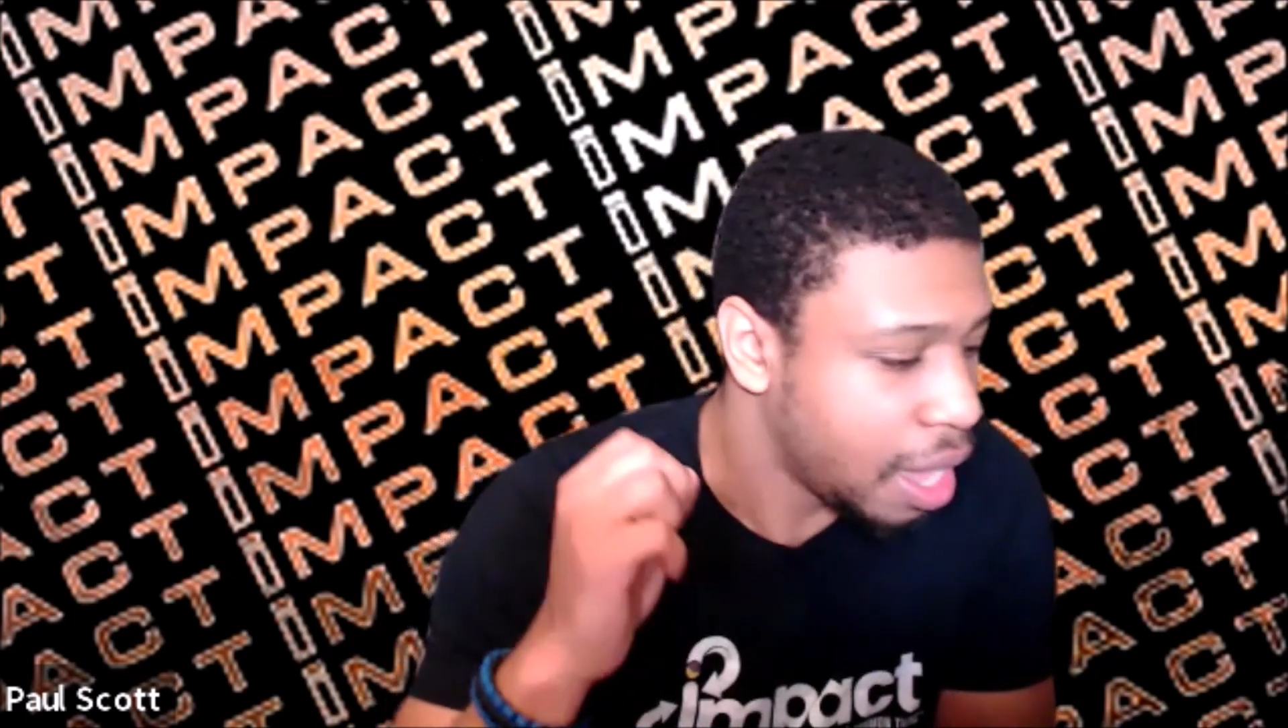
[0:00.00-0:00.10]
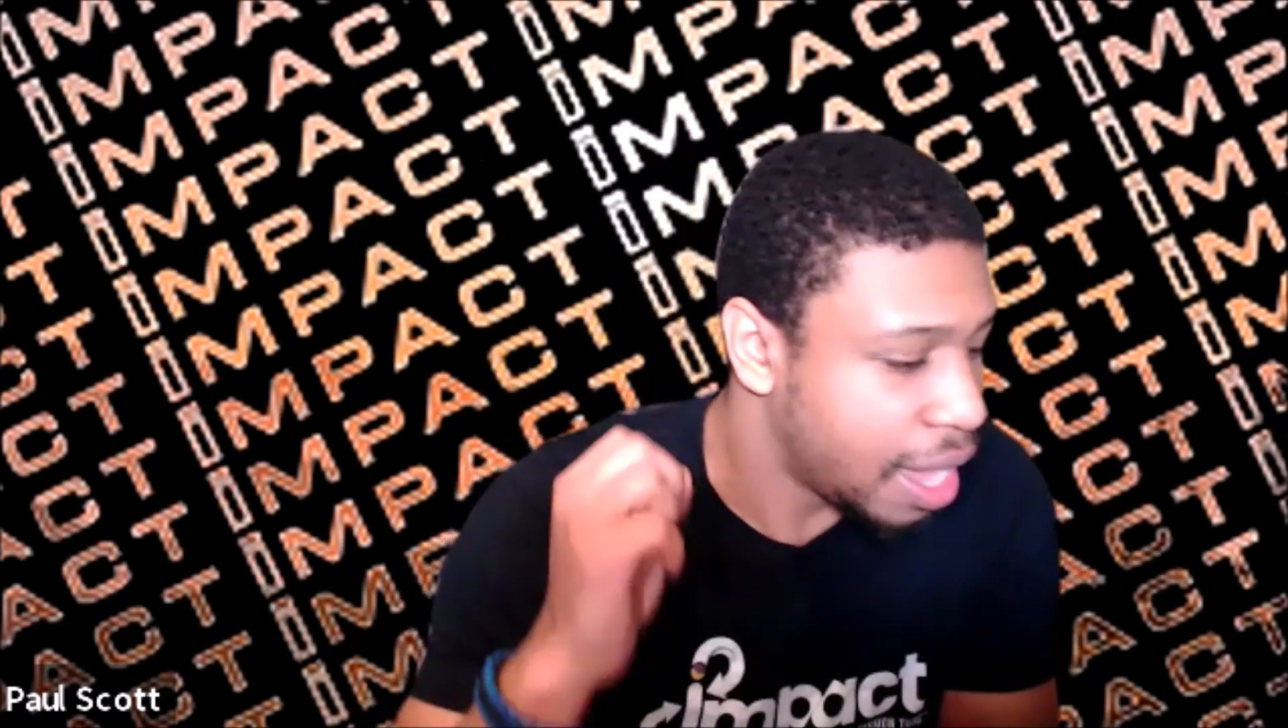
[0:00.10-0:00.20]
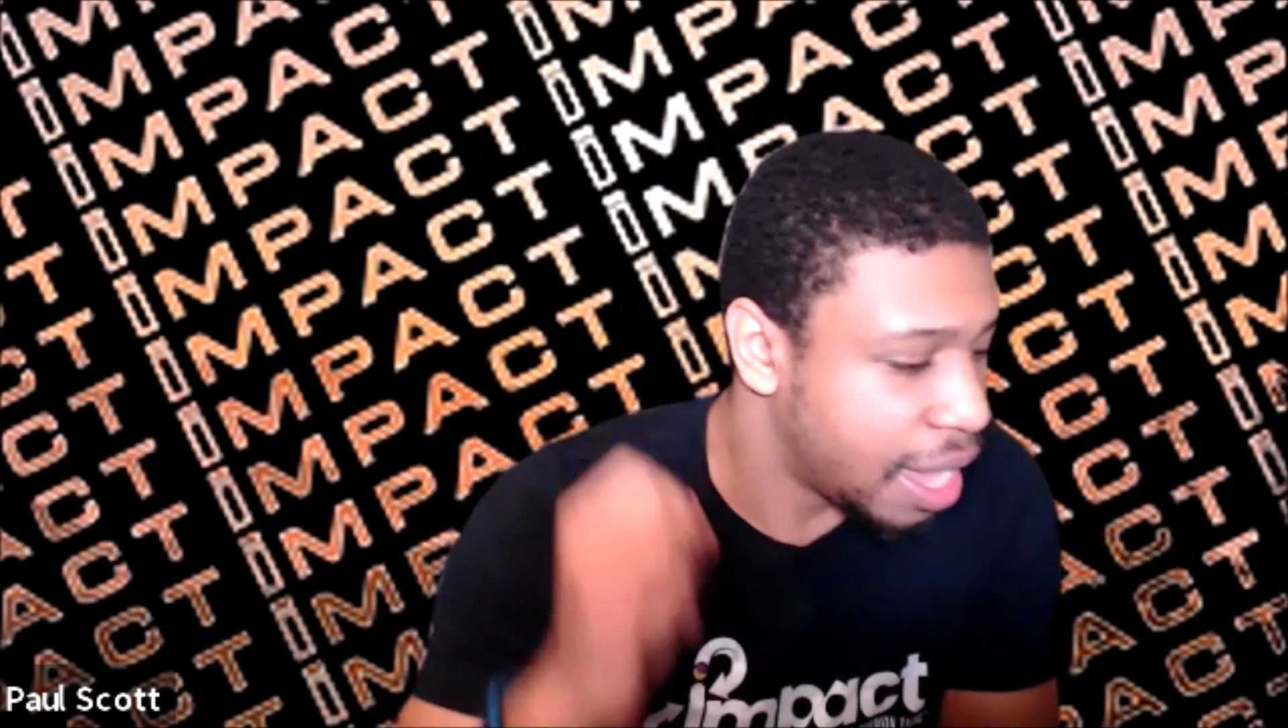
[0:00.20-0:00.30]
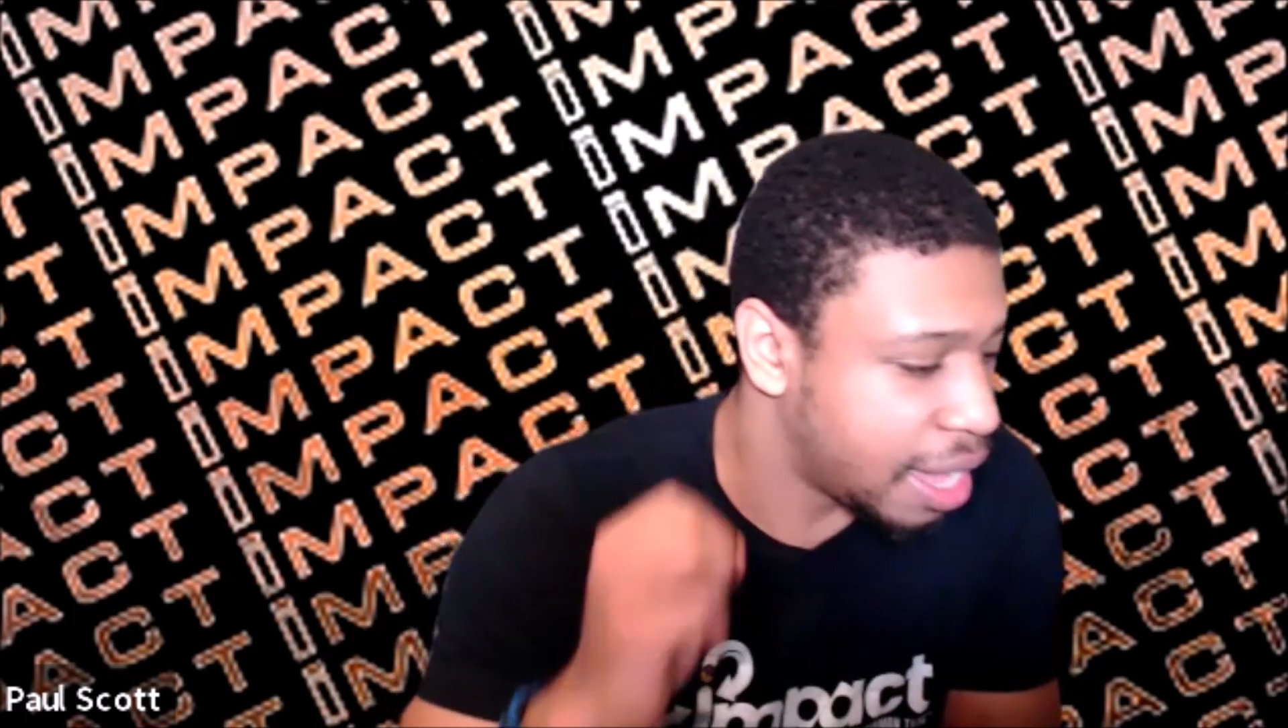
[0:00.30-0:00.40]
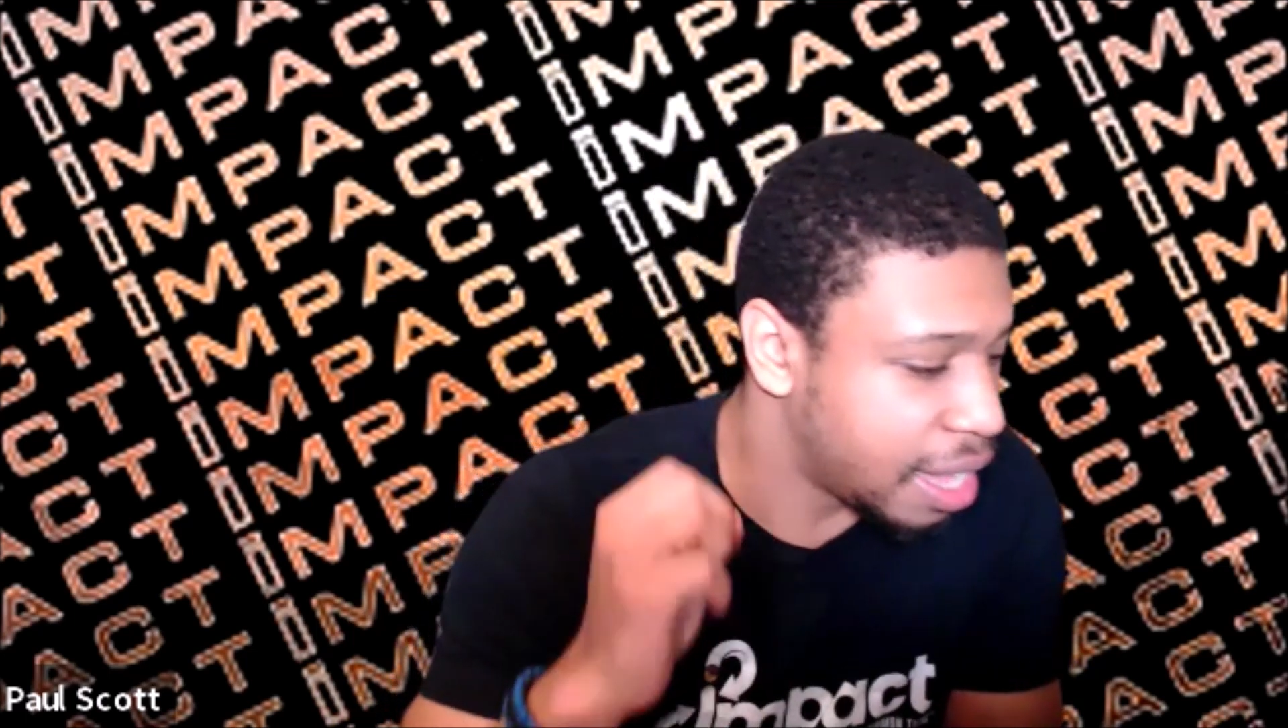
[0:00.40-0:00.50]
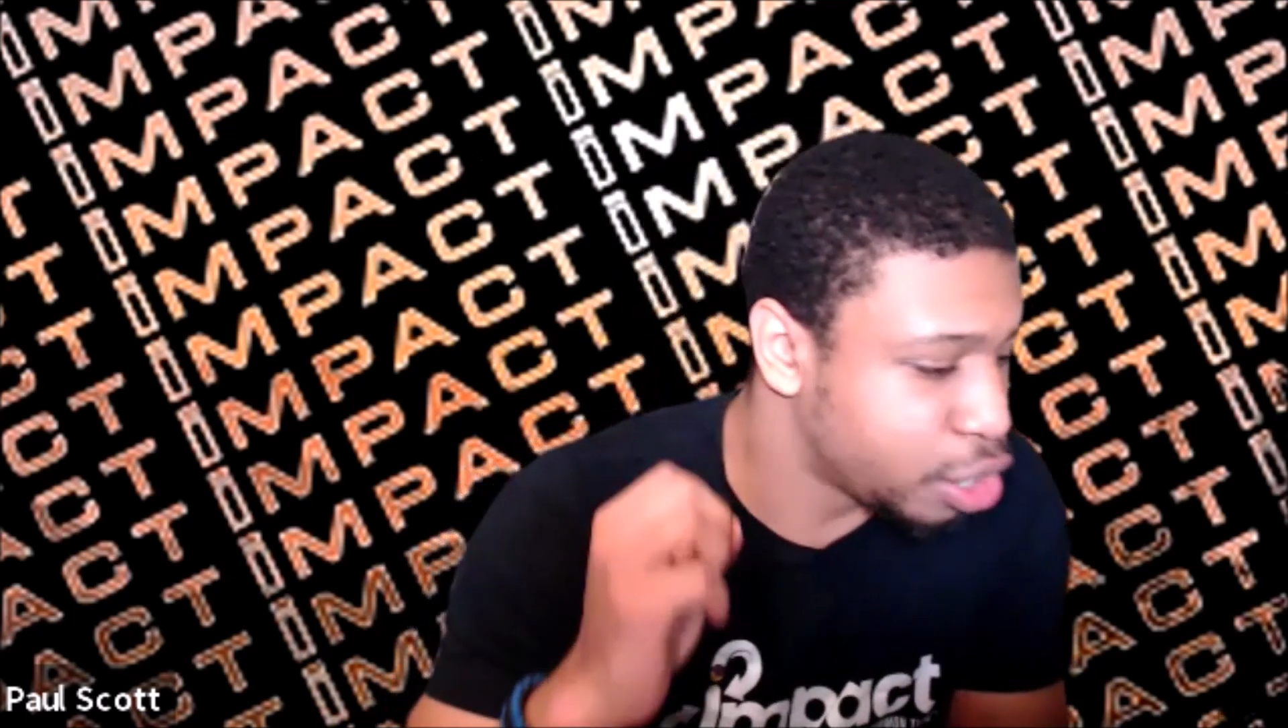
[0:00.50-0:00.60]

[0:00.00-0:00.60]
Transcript: in